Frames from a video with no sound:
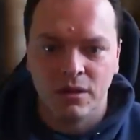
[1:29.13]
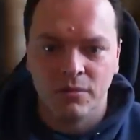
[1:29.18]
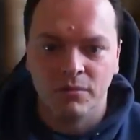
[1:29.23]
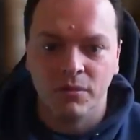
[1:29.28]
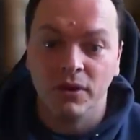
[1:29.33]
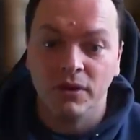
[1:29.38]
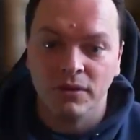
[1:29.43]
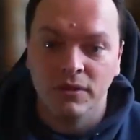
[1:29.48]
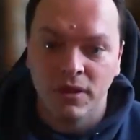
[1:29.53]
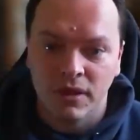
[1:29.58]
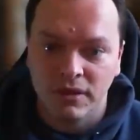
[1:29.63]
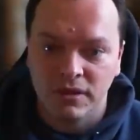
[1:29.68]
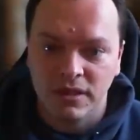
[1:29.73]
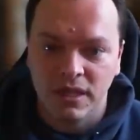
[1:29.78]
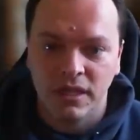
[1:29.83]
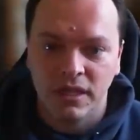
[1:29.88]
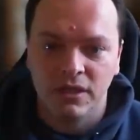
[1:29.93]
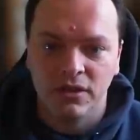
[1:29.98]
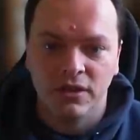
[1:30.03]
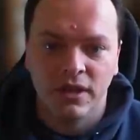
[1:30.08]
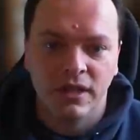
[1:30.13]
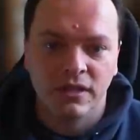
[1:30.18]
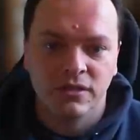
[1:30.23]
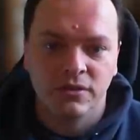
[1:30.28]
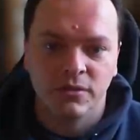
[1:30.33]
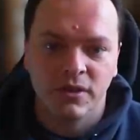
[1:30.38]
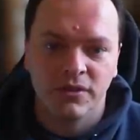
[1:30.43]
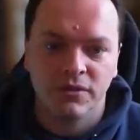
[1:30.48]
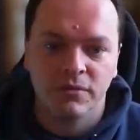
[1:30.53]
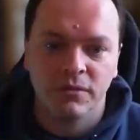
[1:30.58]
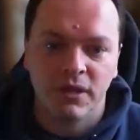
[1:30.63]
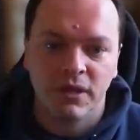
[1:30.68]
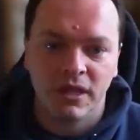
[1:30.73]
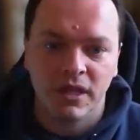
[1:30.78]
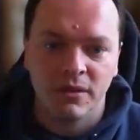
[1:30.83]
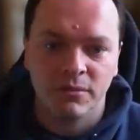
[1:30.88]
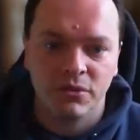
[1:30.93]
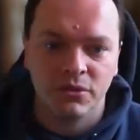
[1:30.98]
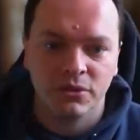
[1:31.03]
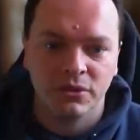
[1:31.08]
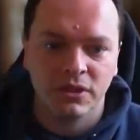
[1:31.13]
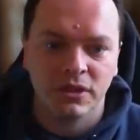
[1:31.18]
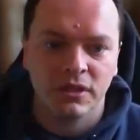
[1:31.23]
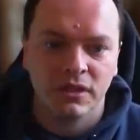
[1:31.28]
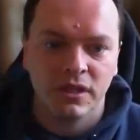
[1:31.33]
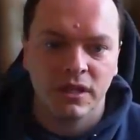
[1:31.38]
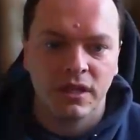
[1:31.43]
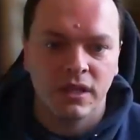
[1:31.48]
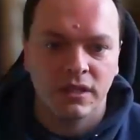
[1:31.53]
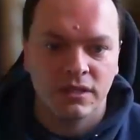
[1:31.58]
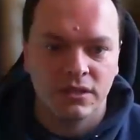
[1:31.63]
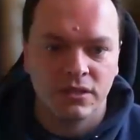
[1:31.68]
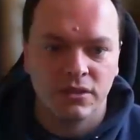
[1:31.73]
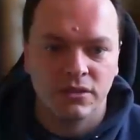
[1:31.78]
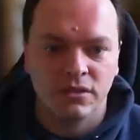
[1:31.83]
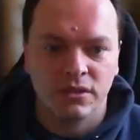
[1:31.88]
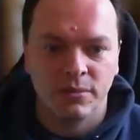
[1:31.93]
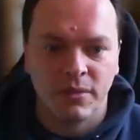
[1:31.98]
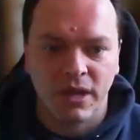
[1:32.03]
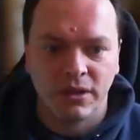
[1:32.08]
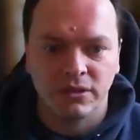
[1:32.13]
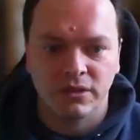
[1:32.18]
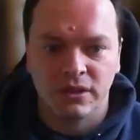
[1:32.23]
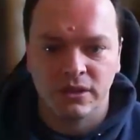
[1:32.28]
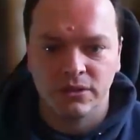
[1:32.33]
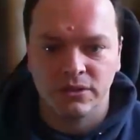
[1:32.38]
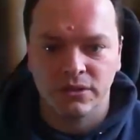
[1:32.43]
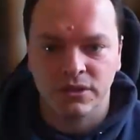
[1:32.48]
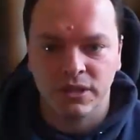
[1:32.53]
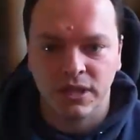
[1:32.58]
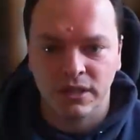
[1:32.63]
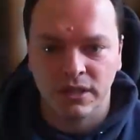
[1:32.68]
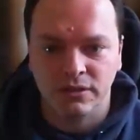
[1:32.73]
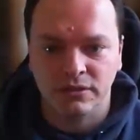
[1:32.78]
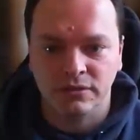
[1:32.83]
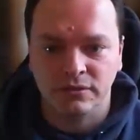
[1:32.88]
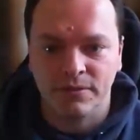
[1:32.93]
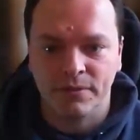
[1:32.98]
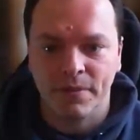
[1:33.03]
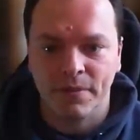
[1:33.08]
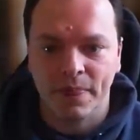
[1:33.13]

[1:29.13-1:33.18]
but taking your hands away from the keyboard to use a mouse slows you down.